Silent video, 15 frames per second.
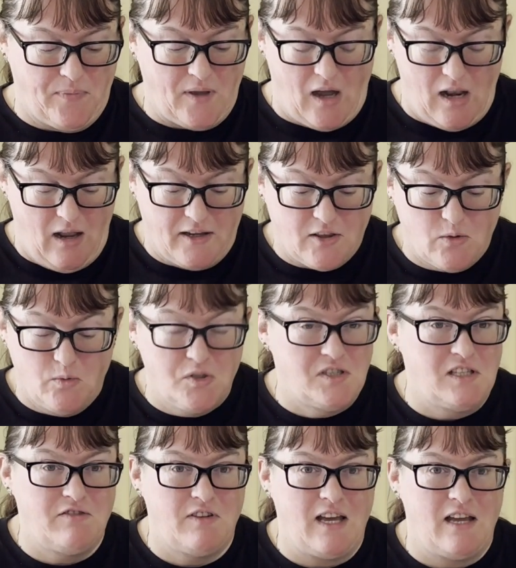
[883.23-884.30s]
like the
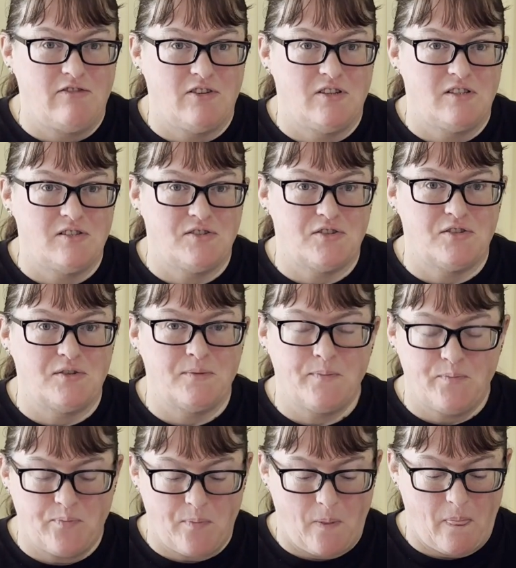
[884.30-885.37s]
woodsy flavors.
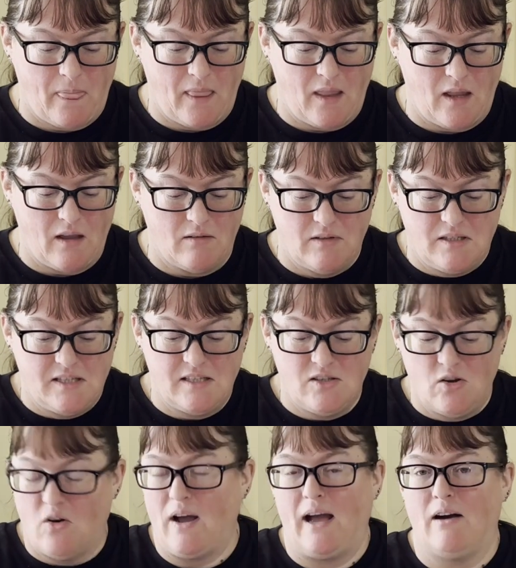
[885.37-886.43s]
This is
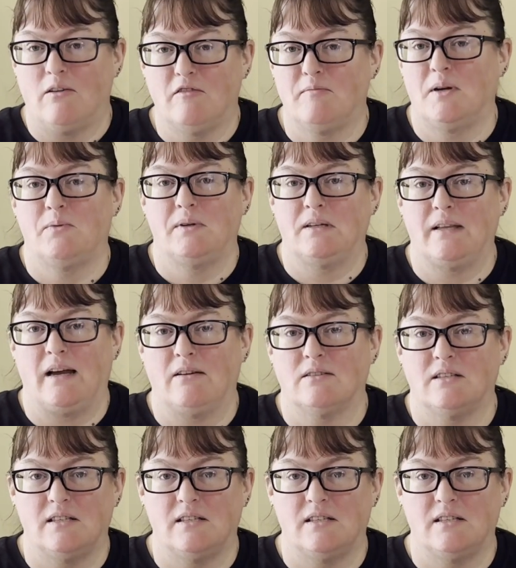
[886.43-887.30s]
not out of my wheelhouse.